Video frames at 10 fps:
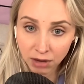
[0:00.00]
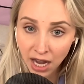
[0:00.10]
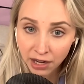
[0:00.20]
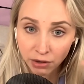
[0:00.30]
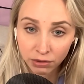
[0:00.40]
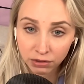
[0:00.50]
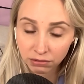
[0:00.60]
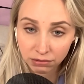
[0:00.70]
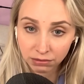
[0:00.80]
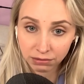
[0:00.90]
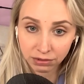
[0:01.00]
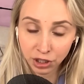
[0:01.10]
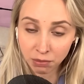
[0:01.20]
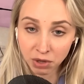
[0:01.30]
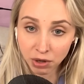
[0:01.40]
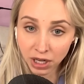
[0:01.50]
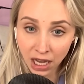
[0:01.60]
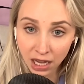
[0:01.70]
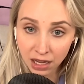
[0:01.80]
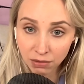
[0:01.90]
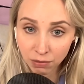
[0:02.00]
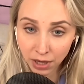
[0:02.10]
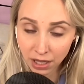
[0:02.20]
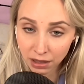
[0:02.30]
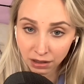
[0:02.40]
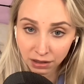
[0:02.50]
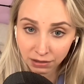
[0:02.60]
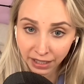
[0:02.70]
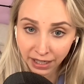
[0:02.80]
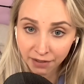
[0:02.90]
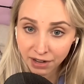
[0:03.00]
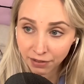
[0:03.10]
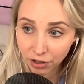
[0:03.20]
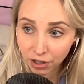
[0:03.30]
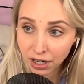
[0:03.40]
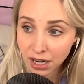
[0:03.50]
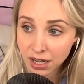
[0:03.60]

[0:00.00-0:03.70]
I don't communicate with, like, I've never